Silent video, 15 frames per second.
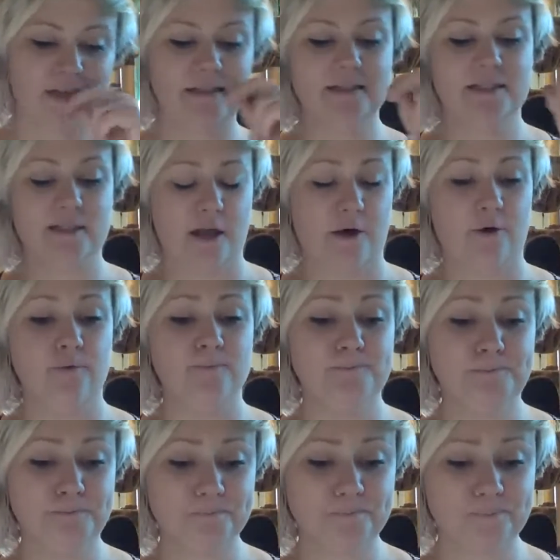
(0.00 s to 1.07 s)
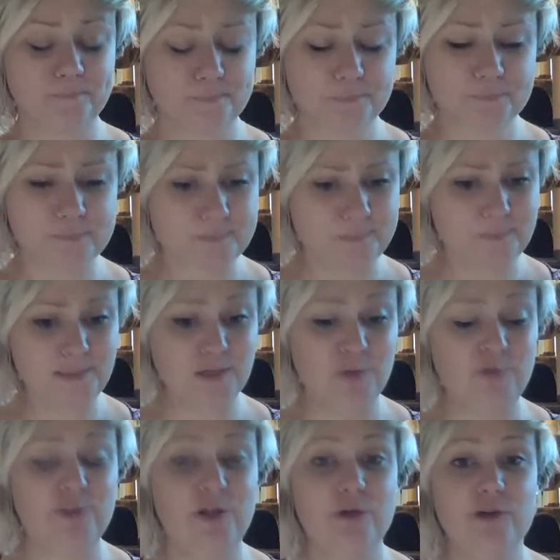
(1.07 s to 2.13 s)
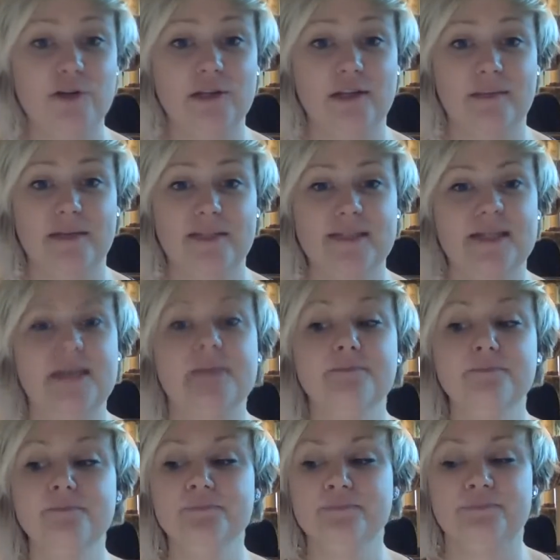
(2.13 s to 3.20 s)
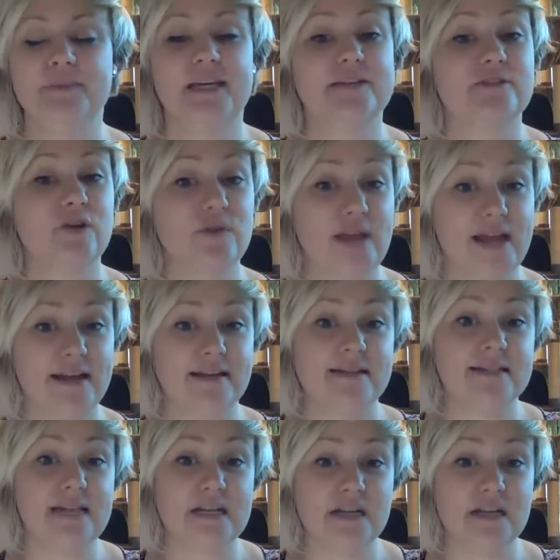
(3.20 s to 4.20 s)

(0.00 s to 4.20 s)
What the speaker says: So, with know your limits, it's okay to say